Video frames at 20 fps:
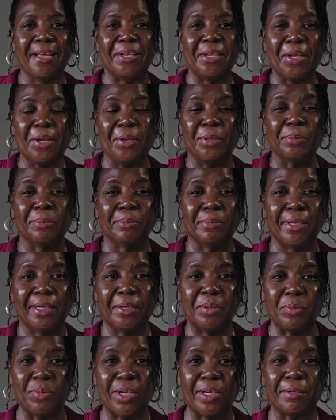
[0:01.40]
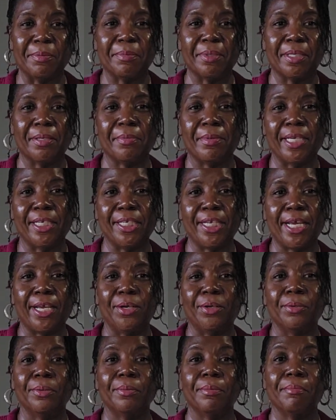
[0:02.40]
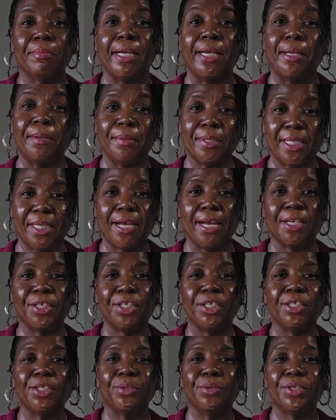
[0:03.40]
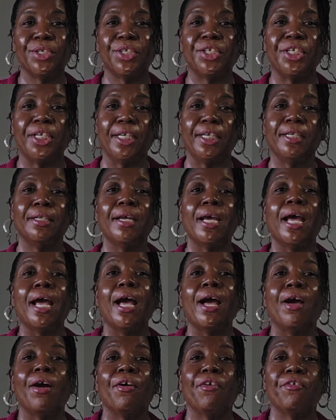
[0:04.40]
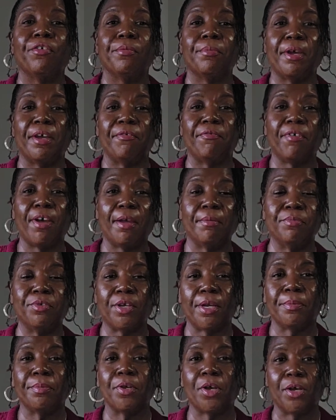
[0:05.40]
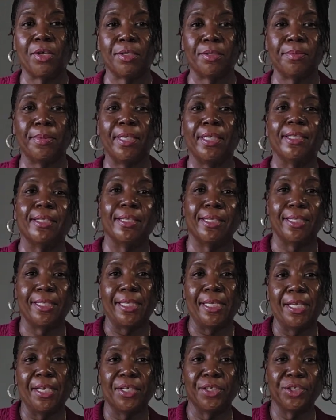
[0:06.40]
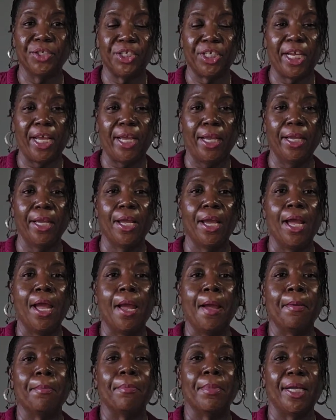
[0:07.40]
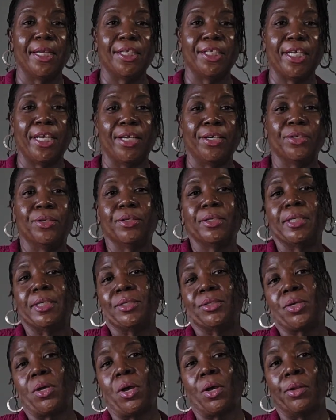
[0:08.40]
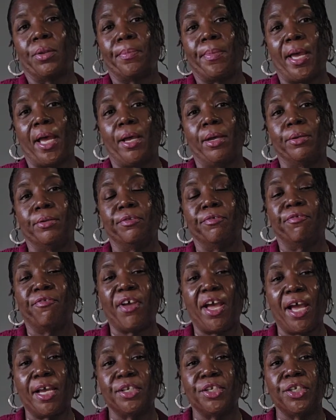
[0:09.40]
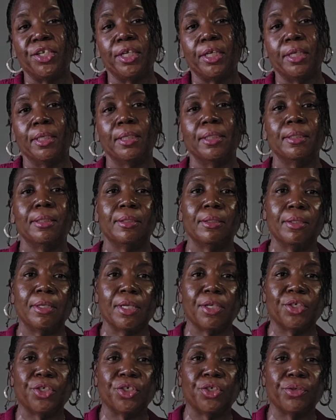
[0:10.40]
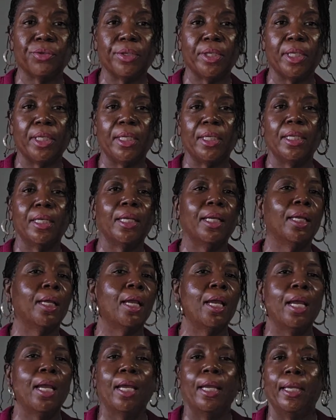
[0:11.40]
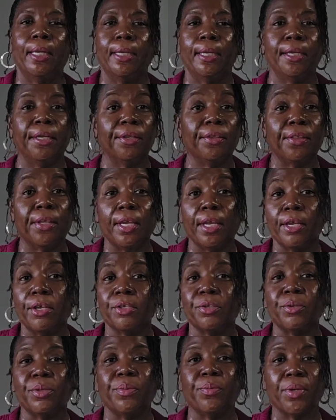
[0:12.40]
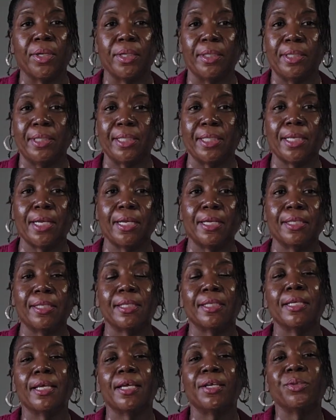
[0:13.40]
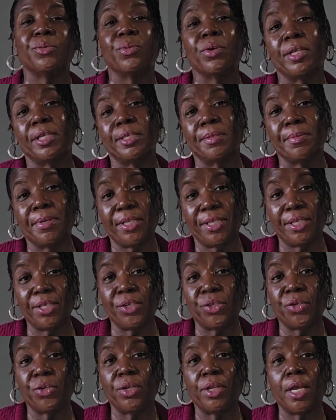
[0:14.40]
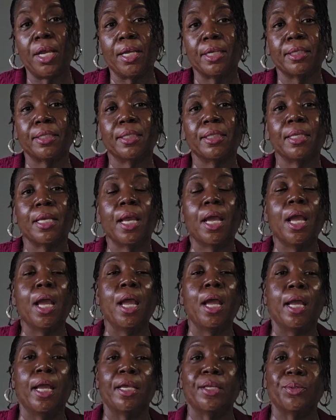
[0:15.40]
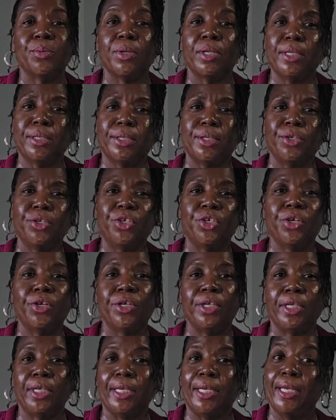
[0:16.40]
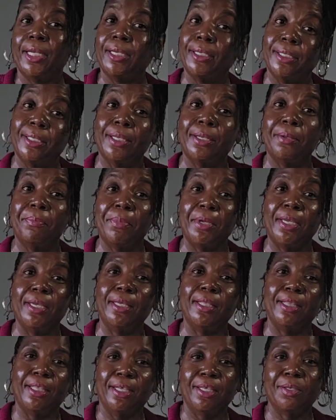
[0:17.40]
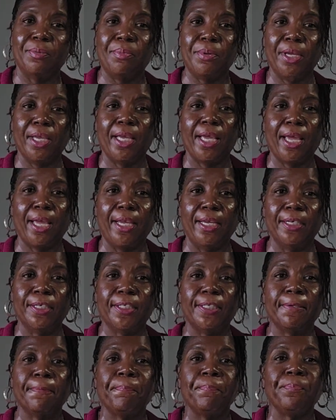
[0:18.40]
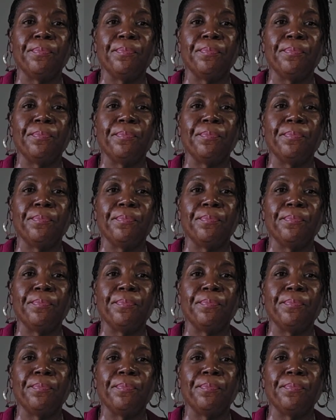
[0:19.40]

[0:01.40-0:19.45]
Hello and welcome to my channel. My name is Tasha Lewis Jean. However, my vibe tribe calls me the TLJ. My channel is all about fashion, luxury, and anything else we want to discuss, as well as my sister locks, as well as the journey to getting to be this big age.